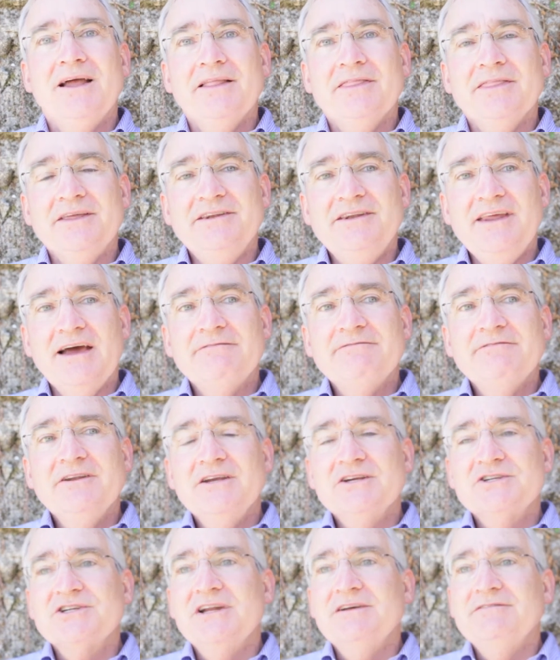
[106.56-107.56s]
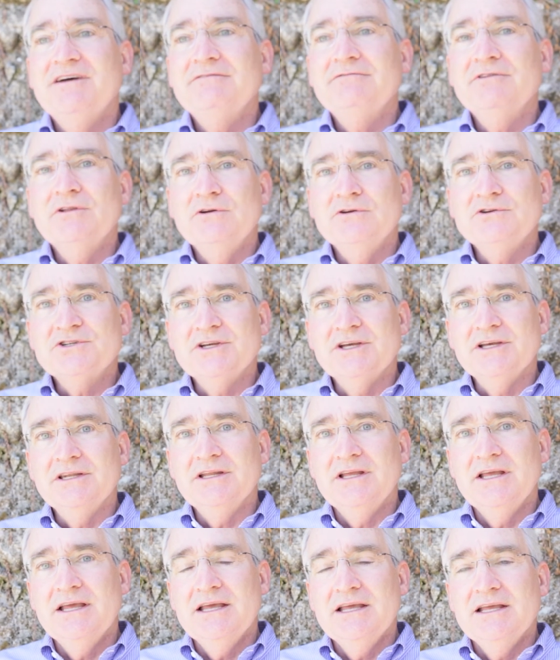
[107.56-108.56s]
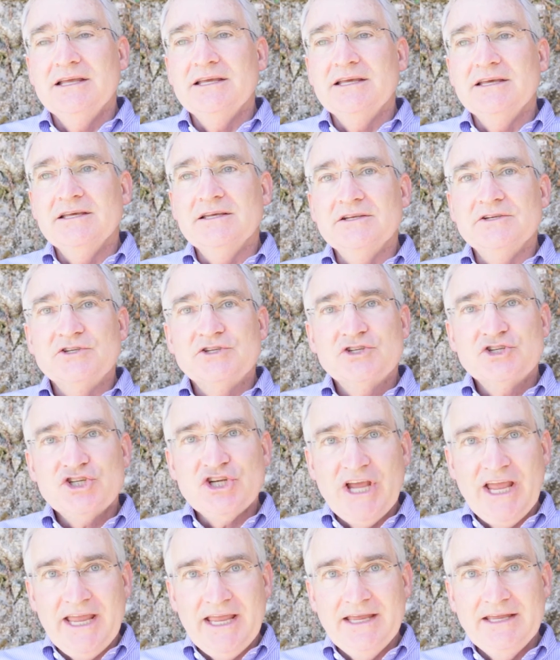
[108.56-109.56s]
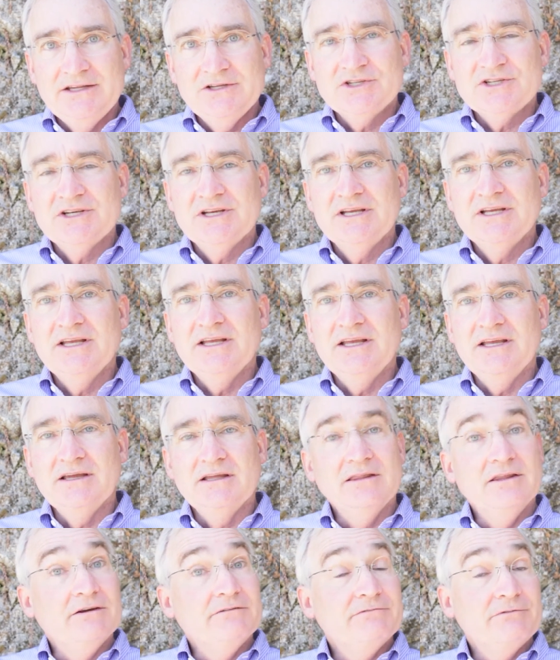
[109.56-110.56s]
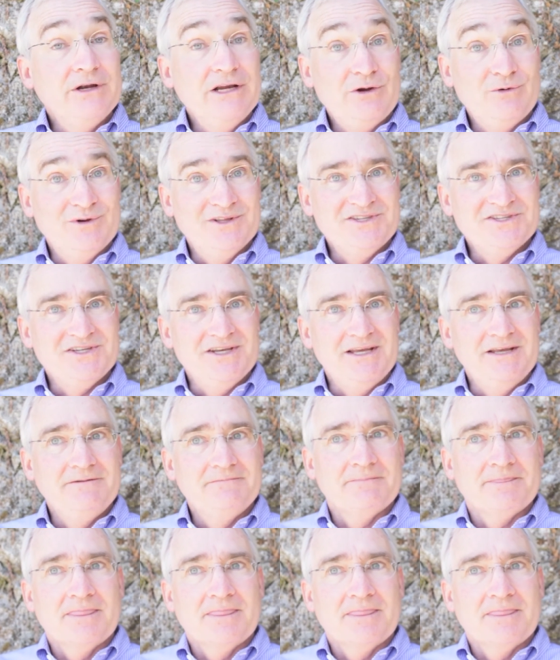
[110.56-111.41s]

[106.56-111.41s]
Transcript: The definition of evolution is change in the frequency